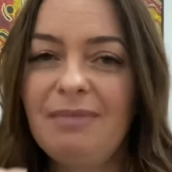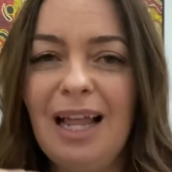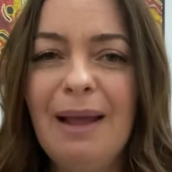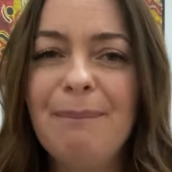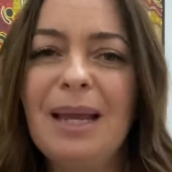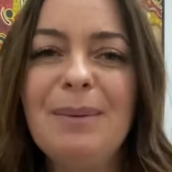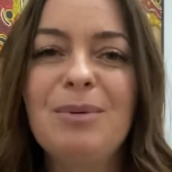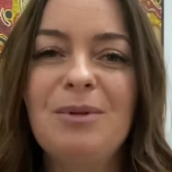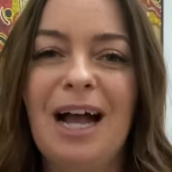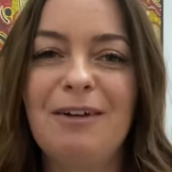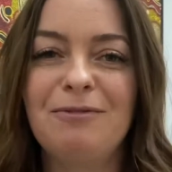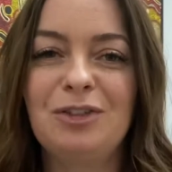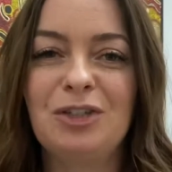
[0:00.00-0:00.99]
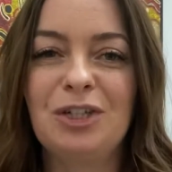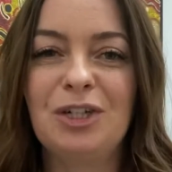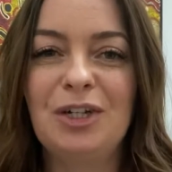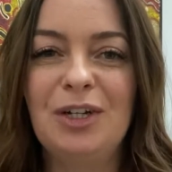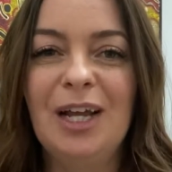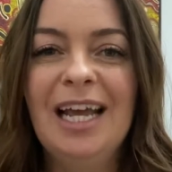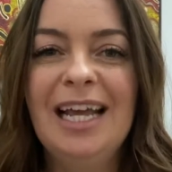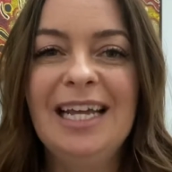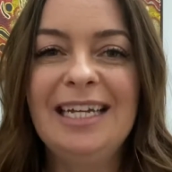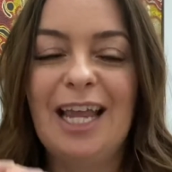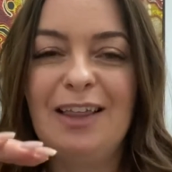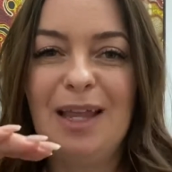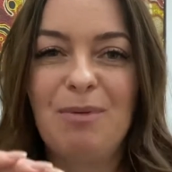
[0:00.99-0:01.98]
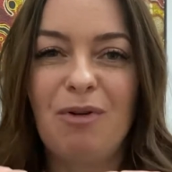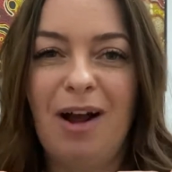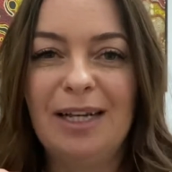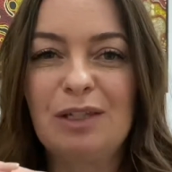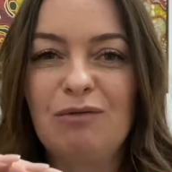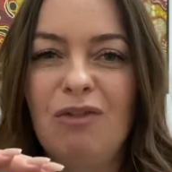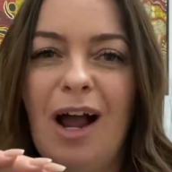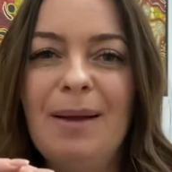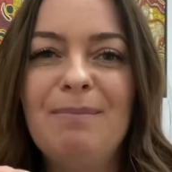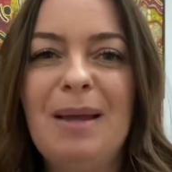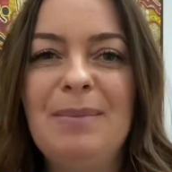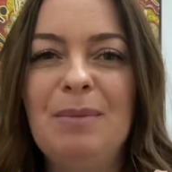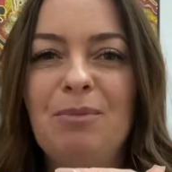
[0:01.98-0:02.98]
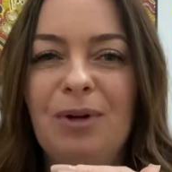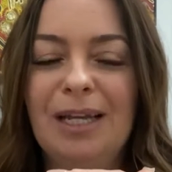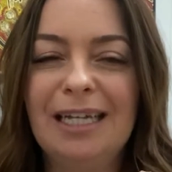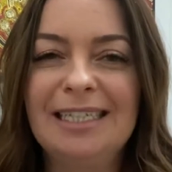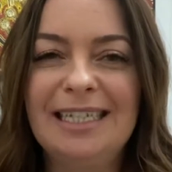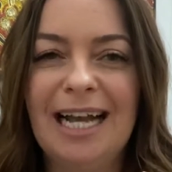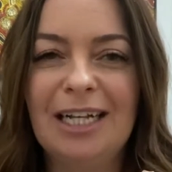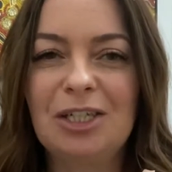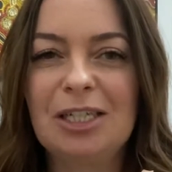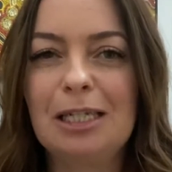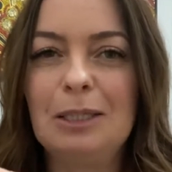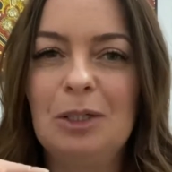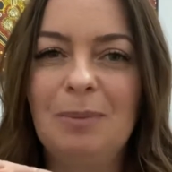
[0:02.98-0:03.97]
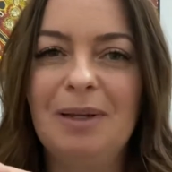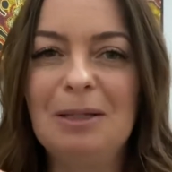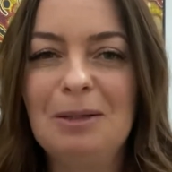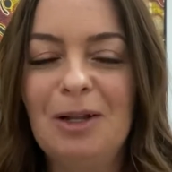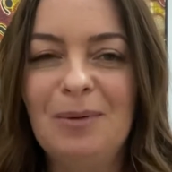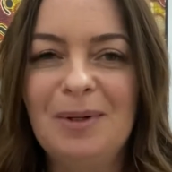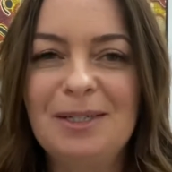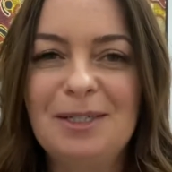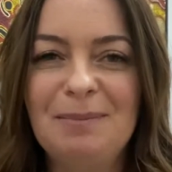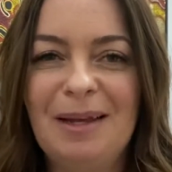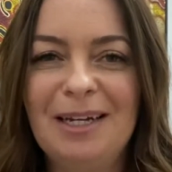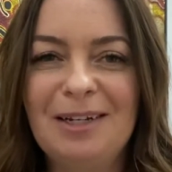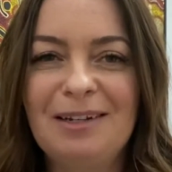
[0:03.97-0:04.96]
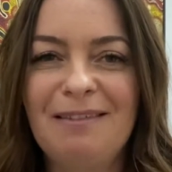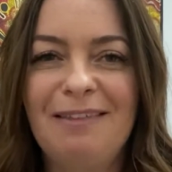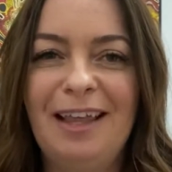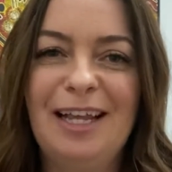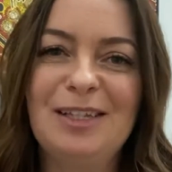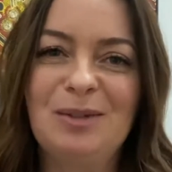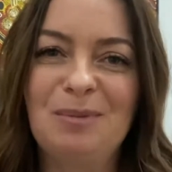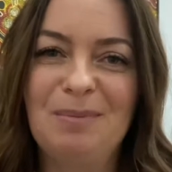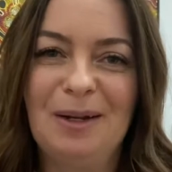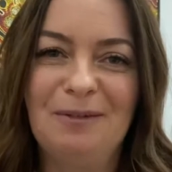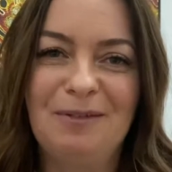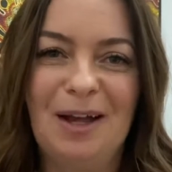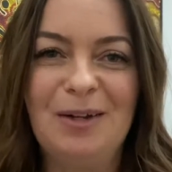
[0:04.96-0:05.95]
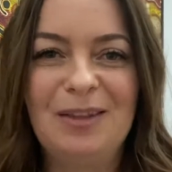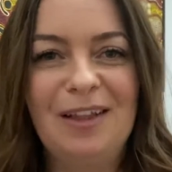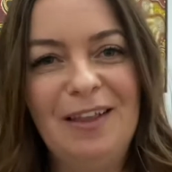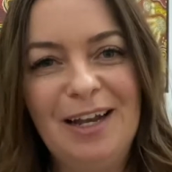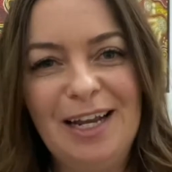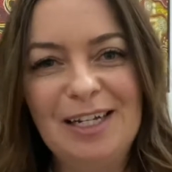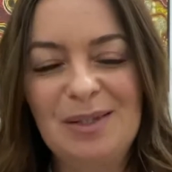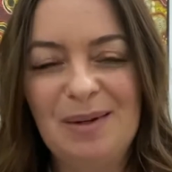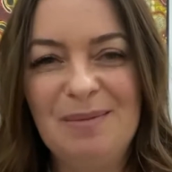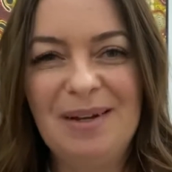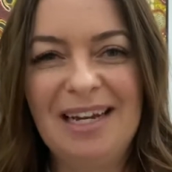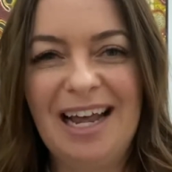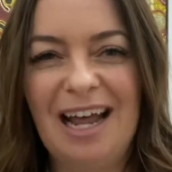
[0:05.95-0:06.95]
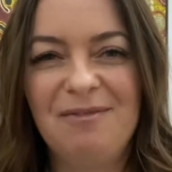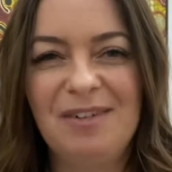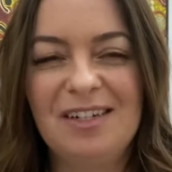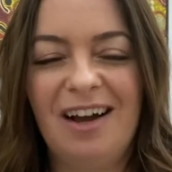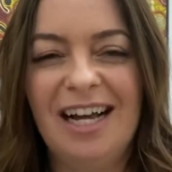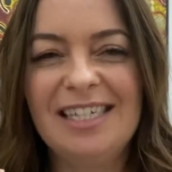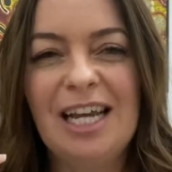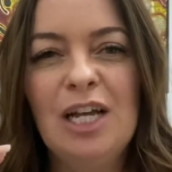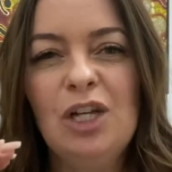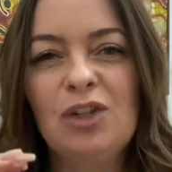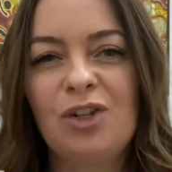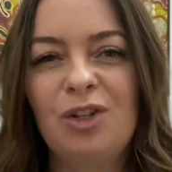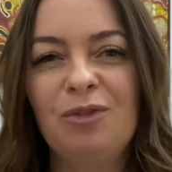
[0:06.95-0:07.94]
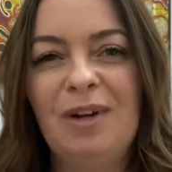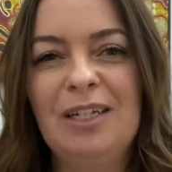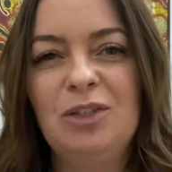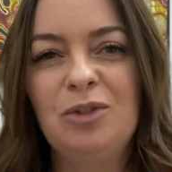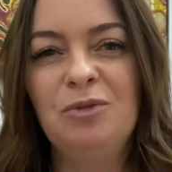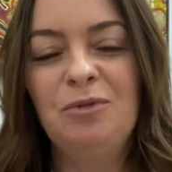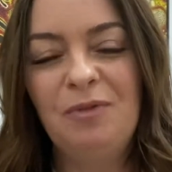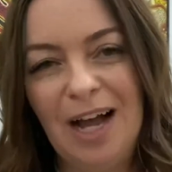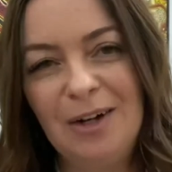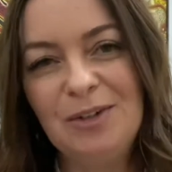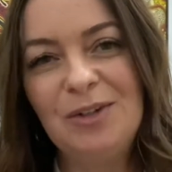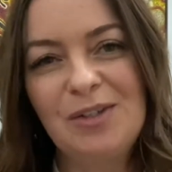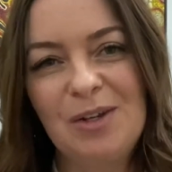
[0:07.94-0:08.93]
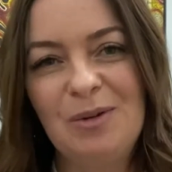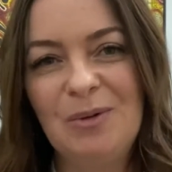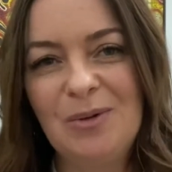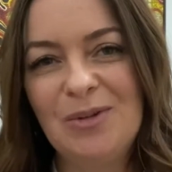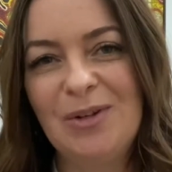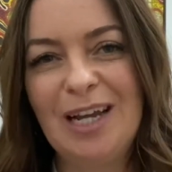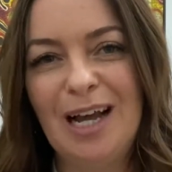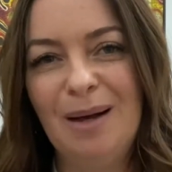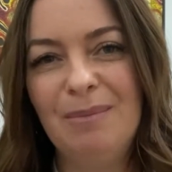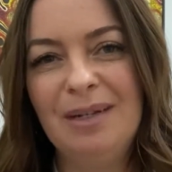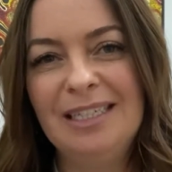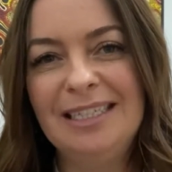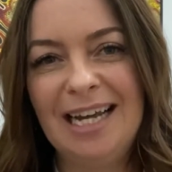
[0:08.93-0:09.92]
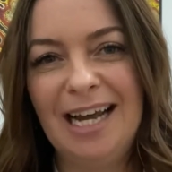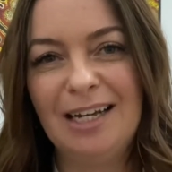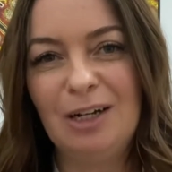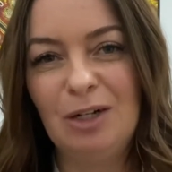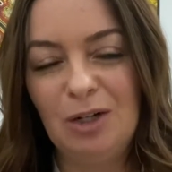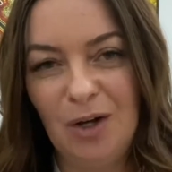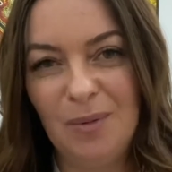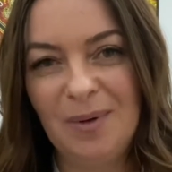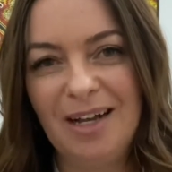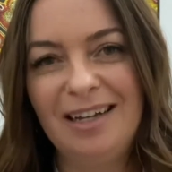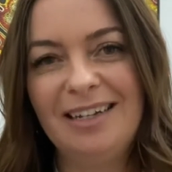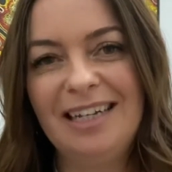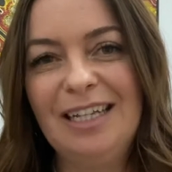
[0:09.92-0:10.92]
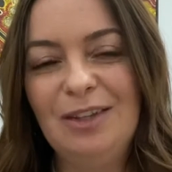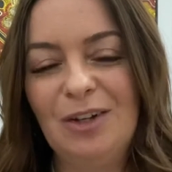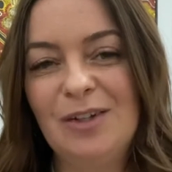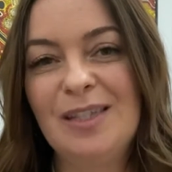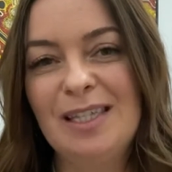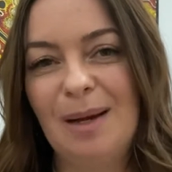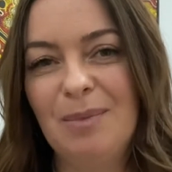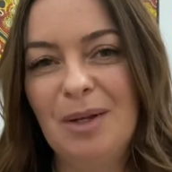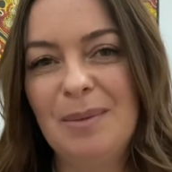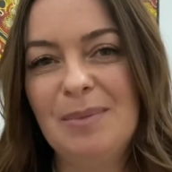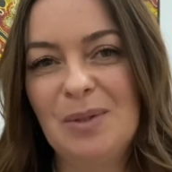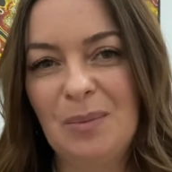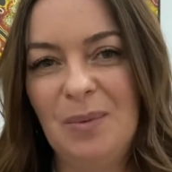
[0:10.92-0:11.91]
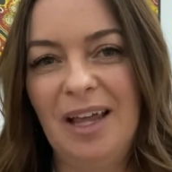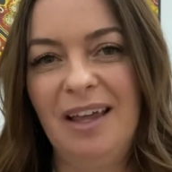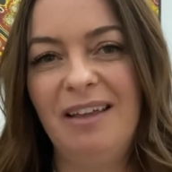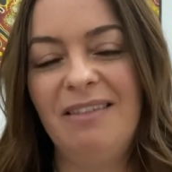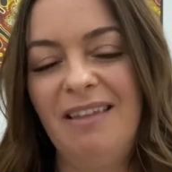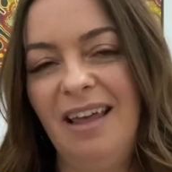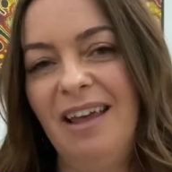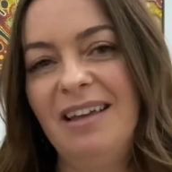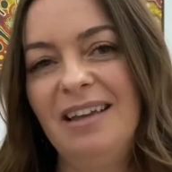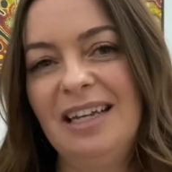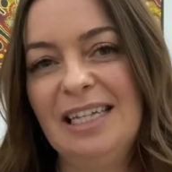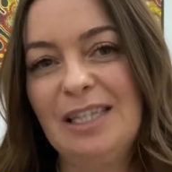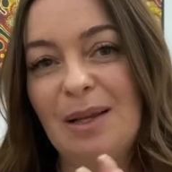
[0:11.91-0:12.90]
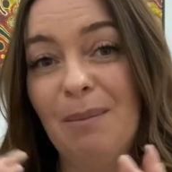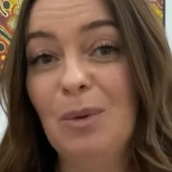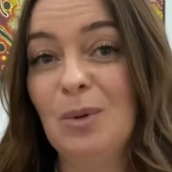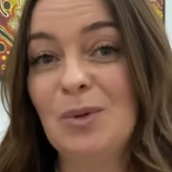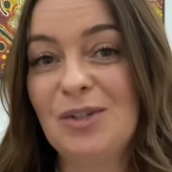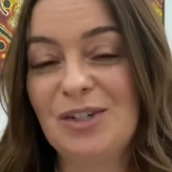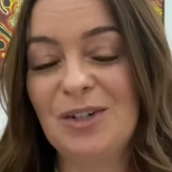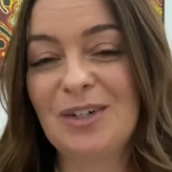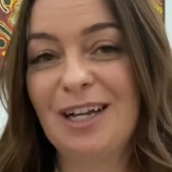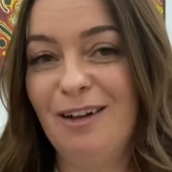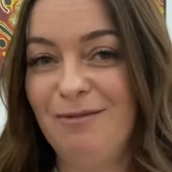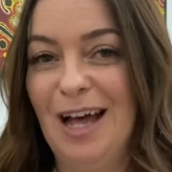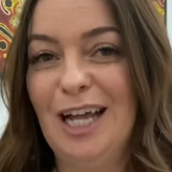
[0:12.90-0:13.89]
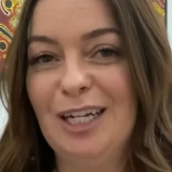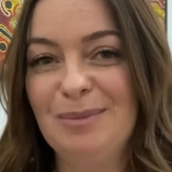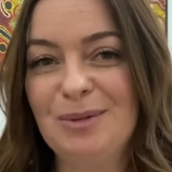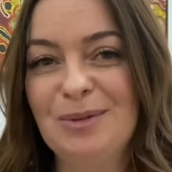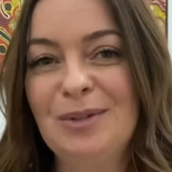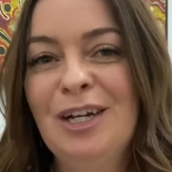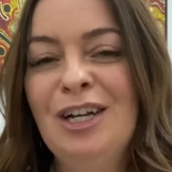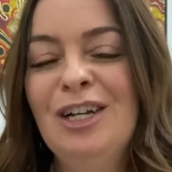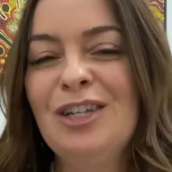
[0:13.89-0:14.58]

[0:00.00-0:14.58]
And people have to get their price right, maybe bring it down just a little bit lower to make theirs look better value than the next one being advertised. So the rental values can also come down lower in those suburbs where there is more stock available.